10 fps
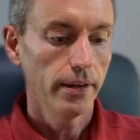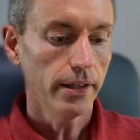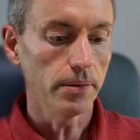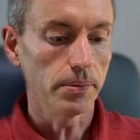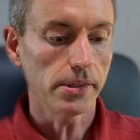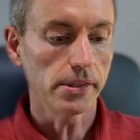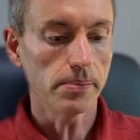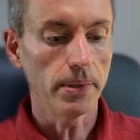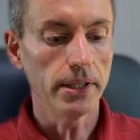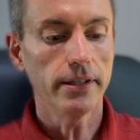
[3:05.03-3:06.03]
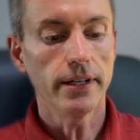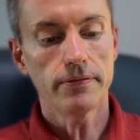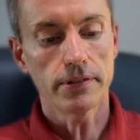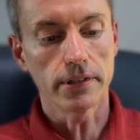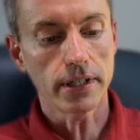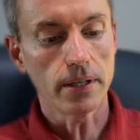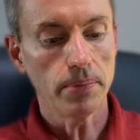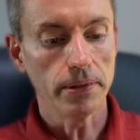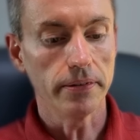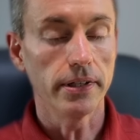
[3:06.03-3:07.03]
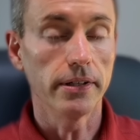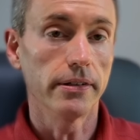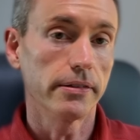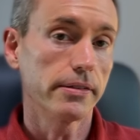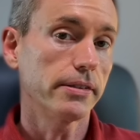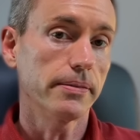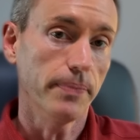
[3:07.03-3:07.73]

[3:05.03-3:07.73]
It was suspended after a couple of years